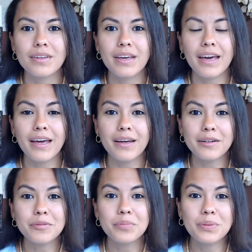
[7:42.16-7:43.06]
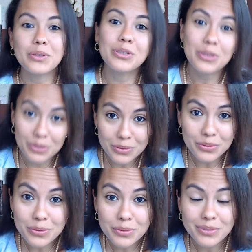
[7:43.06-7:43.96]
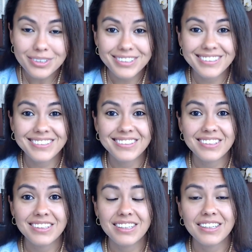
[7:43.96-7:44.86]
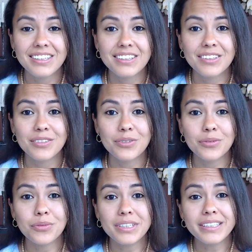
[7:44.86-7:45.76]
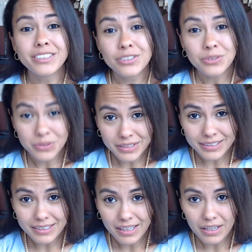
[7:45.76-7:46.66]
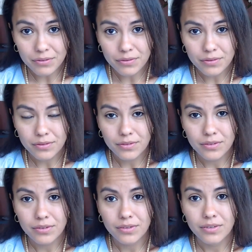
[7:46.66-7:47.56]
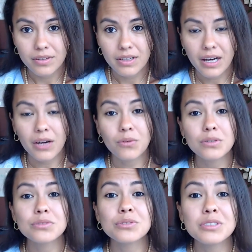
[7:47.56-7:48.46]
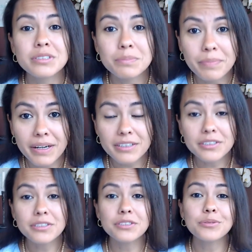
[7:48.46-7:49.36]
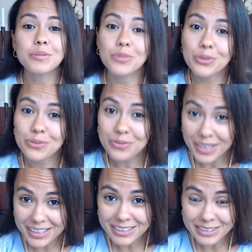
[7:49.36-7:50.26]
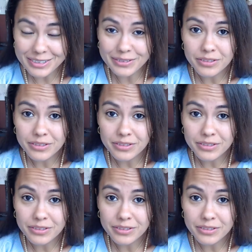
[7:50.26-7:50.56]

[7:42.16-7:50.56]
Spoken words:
help you to really enjoy this life. I want to inspire you and motivate you